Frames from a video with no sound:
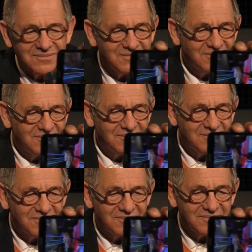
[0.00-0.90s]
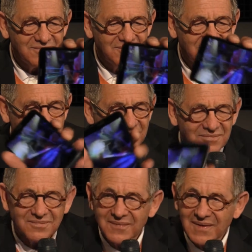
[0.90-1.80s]
to Ilse de Lange, as if
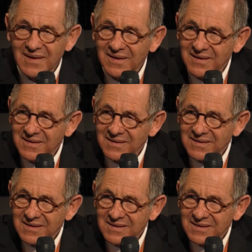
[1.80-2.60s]
you're one of the judges.